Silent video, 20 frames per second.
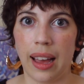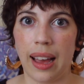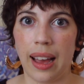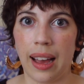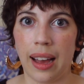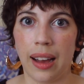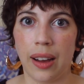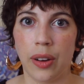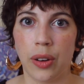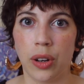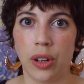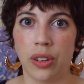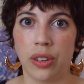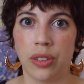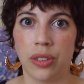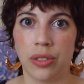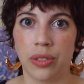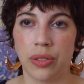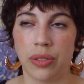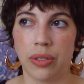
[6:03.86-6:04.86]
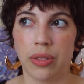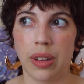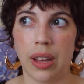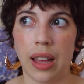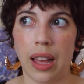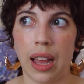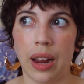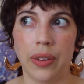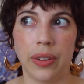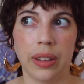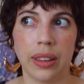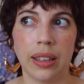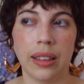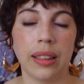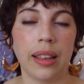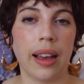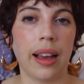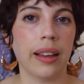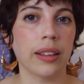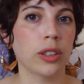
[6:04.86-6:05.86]
out of everything
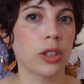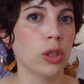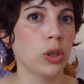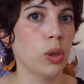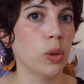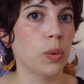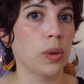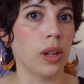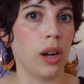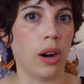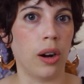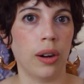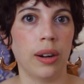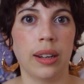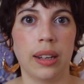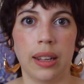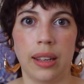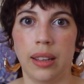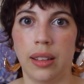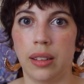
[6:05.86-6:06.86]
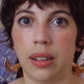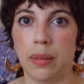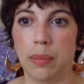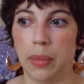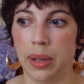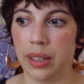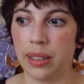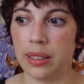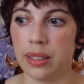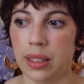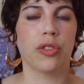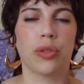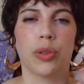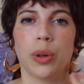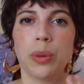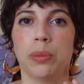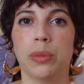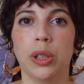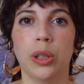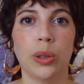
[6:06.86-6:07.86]
that has to do with her and Elon Musk,
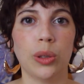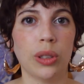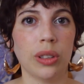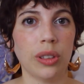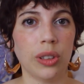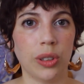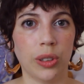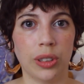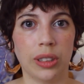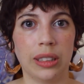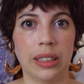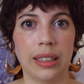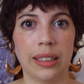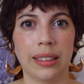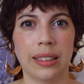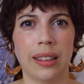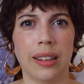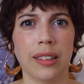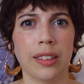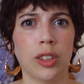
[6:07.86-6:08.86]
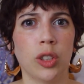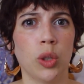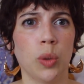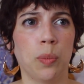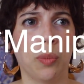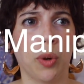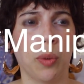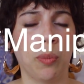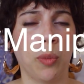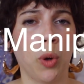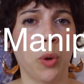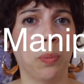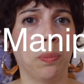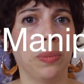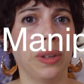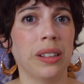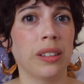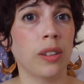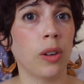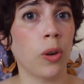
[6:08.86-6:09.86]
from using her TikTok to promote
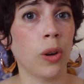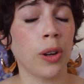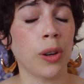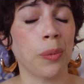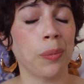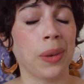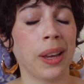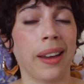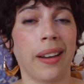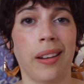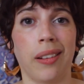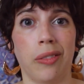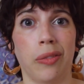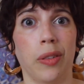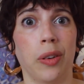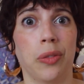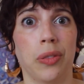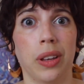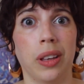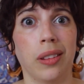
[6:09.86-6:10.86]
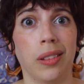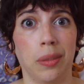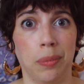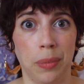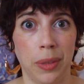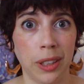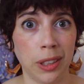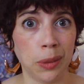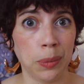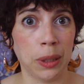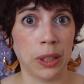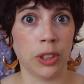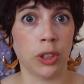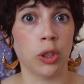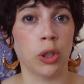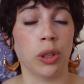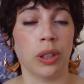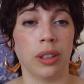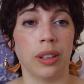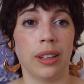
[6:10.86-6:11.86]
Bitcoin on behalf of Elon Musk, because
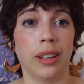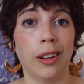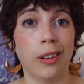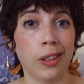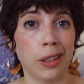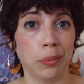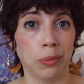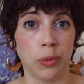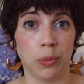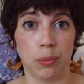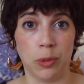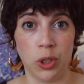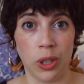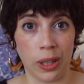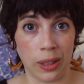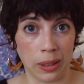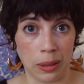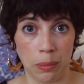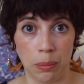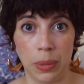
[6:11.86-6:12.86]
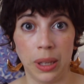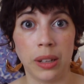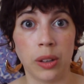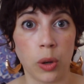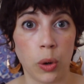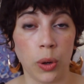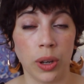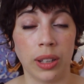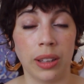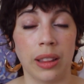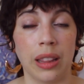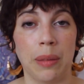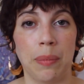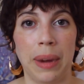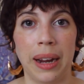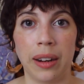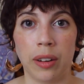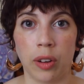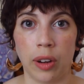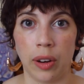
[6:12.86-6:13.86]
you can hear him yelling Bitcoin in the
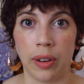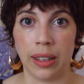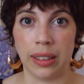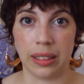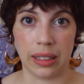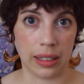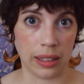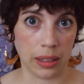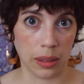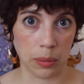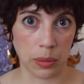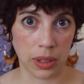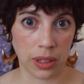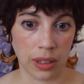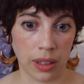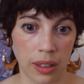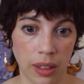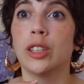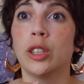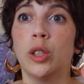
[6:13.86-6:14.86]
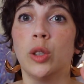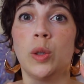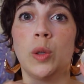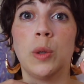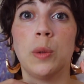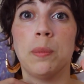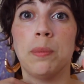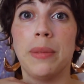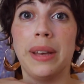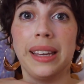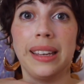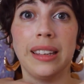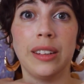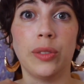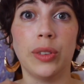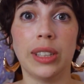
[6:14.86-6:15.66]
background at times, to making